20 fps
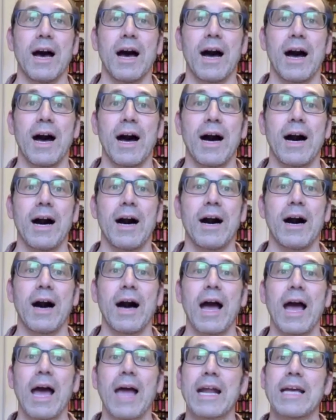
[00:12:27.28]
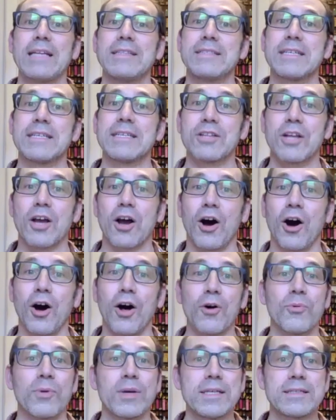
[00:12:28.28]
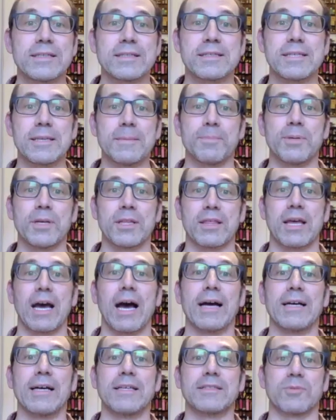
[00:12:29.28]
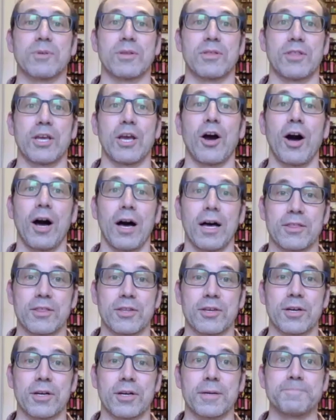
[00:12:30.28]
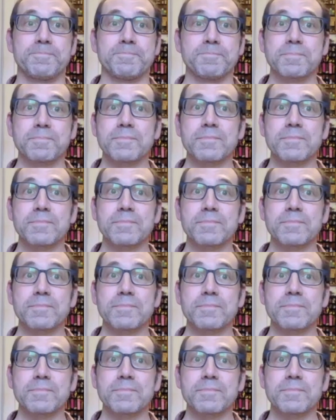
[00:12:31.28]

Uh, and I didn't always sympathize with the author,